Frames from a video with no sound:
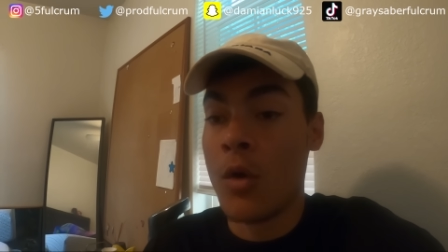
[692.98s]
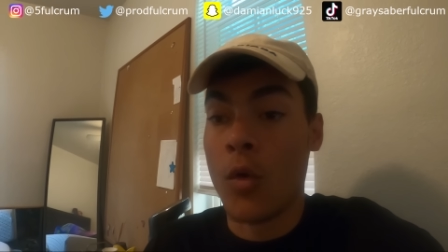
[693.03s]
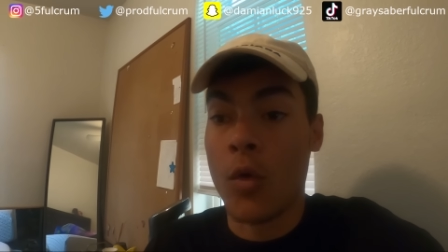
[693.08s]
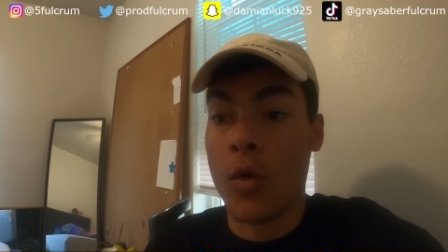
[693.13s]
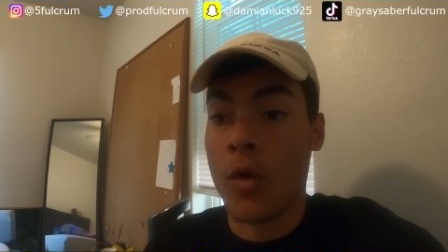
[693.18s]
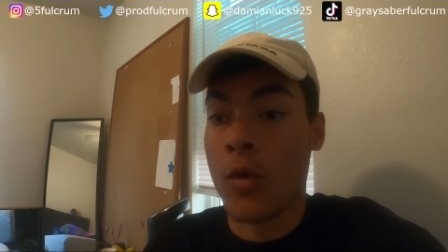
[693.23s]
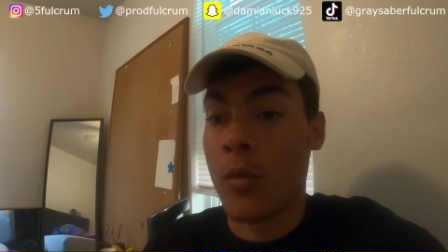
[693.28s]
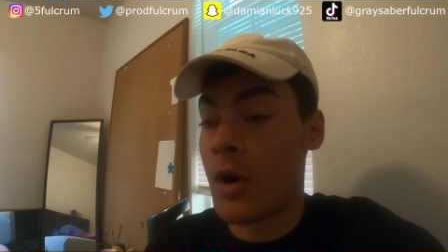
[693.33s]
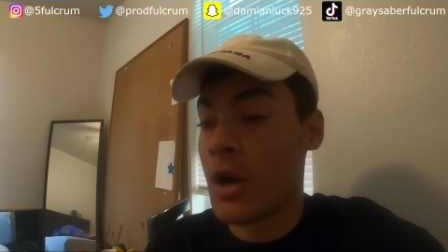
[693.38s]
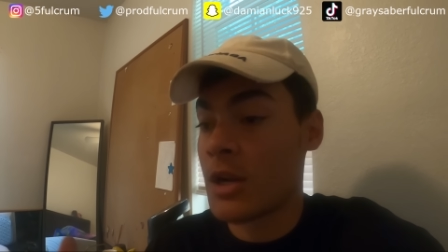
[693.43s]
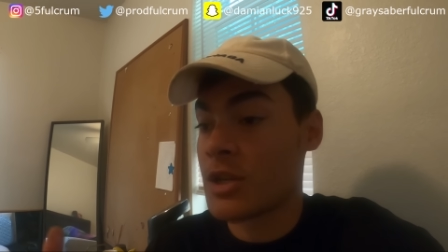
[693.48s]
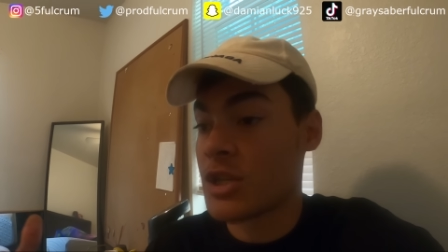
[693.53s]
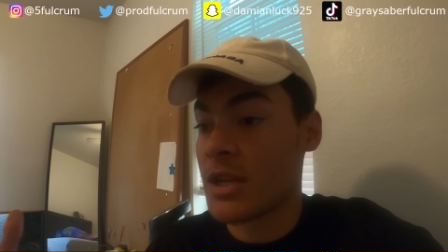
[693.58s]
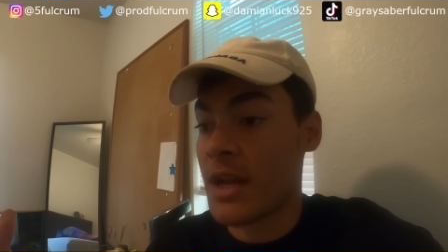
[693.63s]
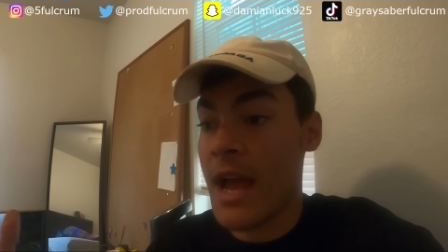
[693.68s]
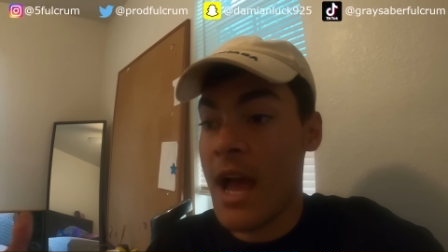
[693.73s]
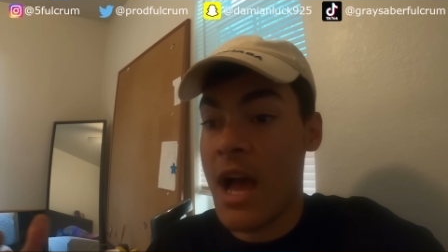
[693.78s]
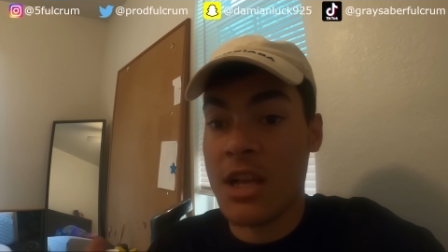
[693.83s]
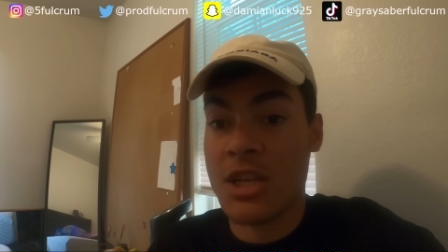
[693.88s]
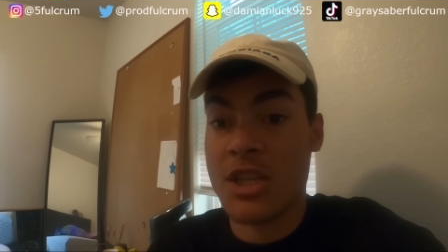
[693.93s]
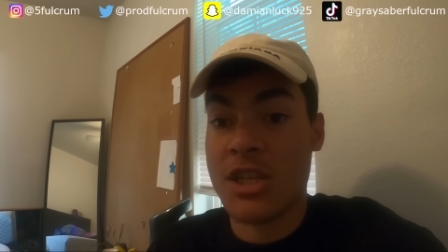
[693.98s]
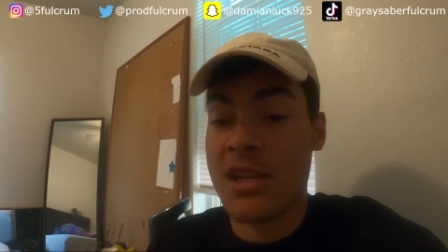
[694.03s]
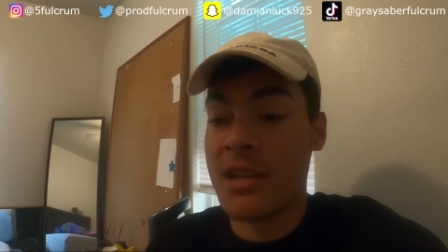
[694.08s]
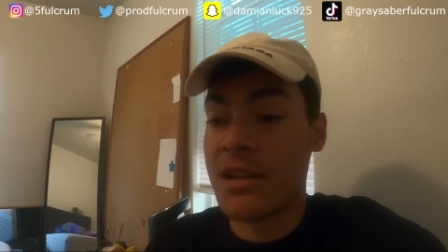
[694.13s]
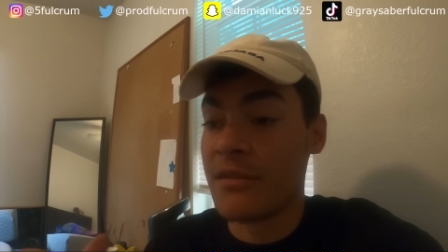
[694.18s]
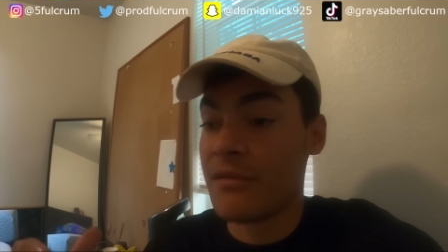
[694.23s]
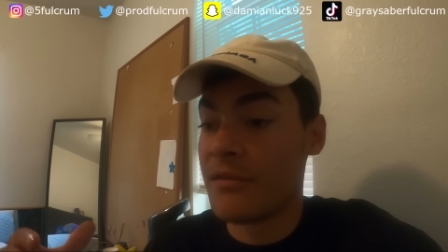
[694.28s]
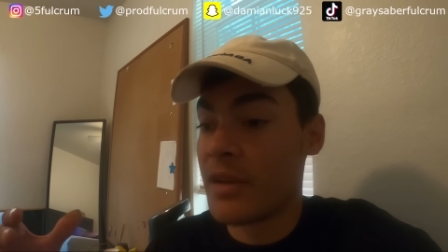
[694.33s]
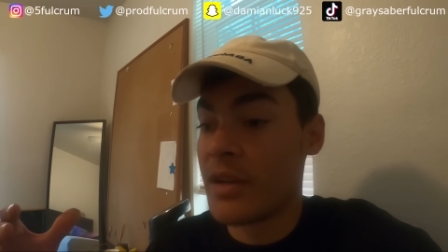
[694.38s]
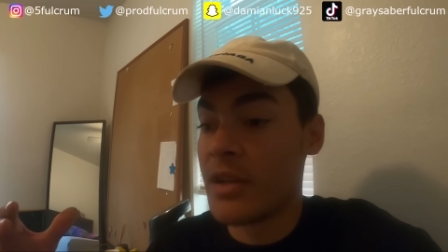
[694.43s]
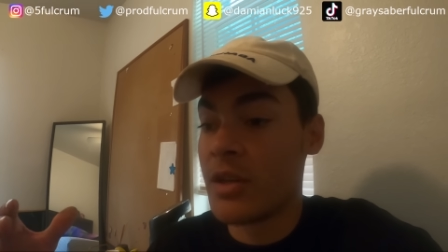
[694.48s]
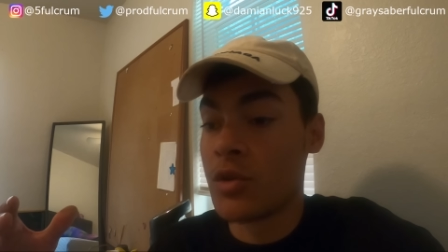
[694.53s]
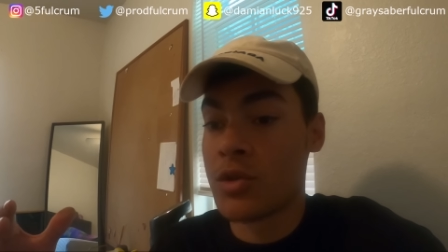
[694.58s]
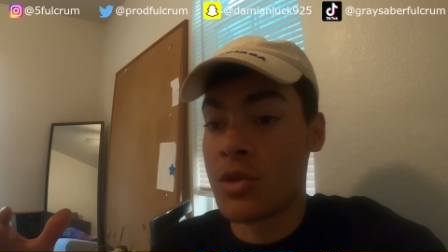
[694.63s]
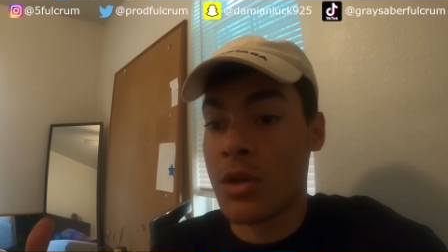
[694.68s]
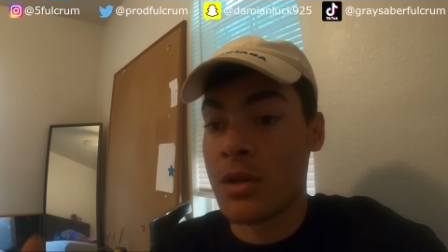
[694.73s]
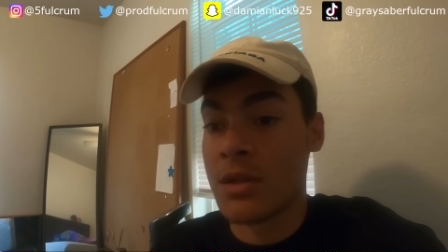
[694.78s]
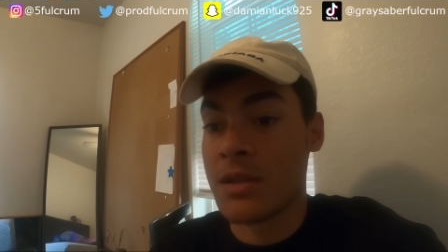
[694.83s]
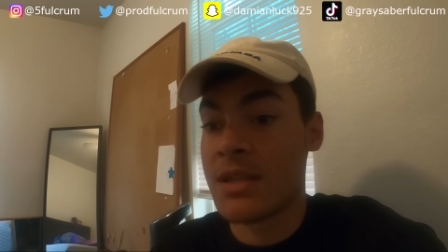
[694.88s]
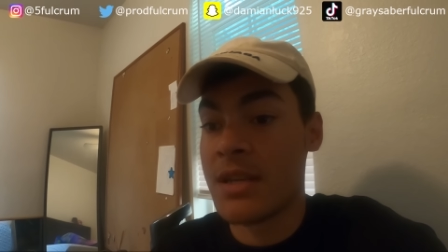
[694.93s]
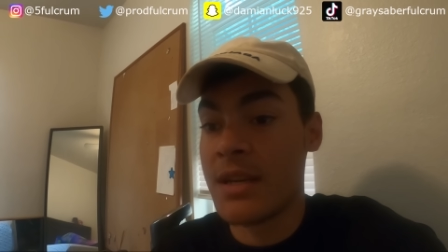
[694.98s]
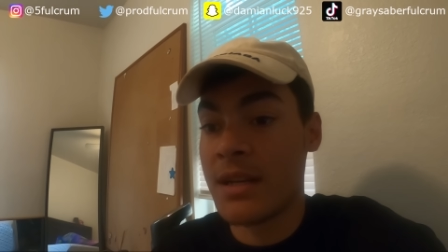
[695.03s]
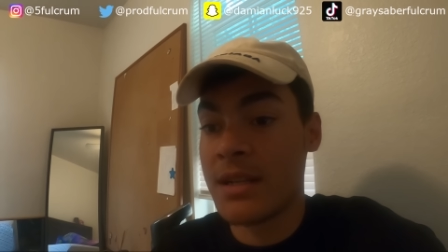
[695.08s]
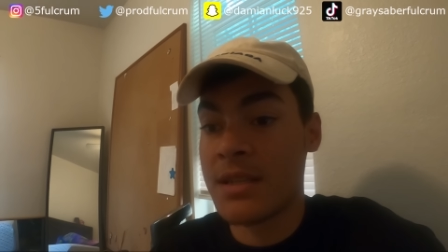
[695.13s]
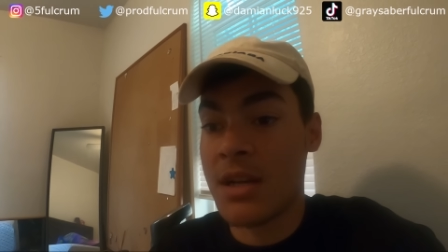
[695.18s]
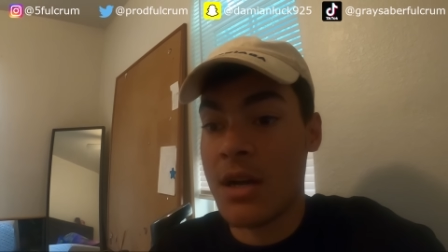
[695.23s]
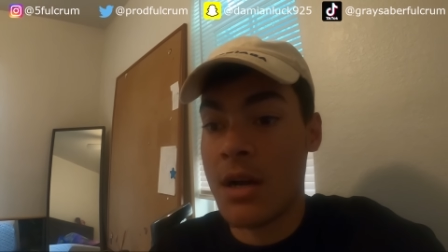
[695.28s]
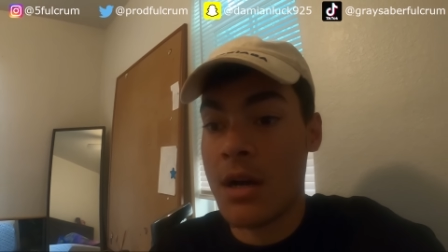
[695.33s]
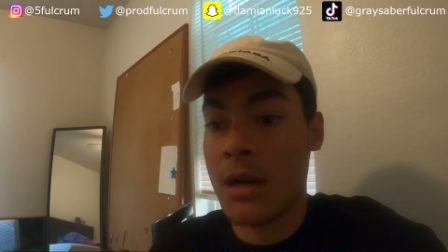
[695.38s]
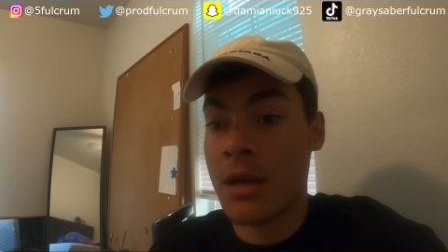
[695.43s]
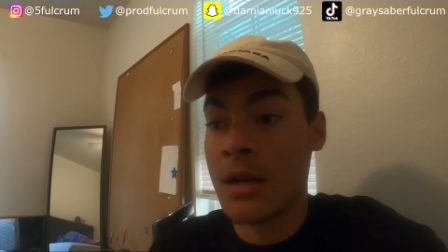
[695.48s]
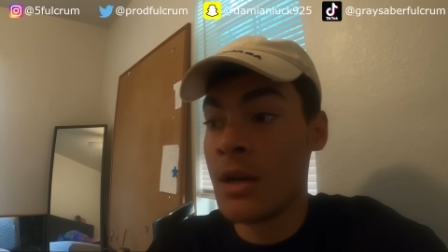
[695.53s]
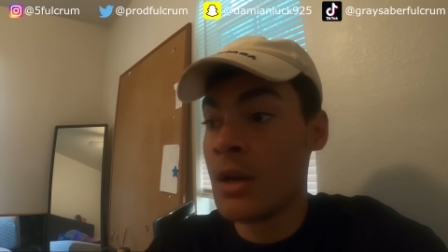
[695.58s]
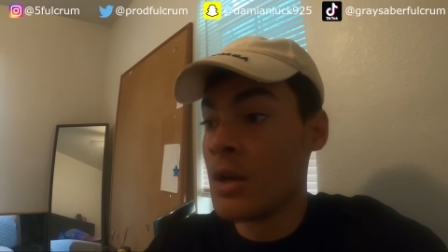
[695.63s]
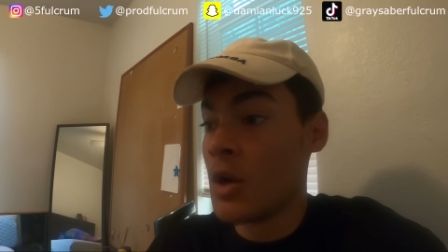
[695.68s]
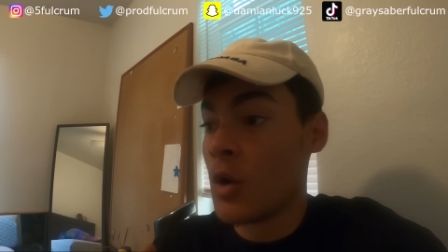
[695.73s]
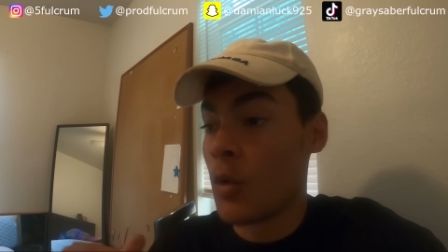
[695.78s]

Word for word: or watching ass-shaking videos on TikTok,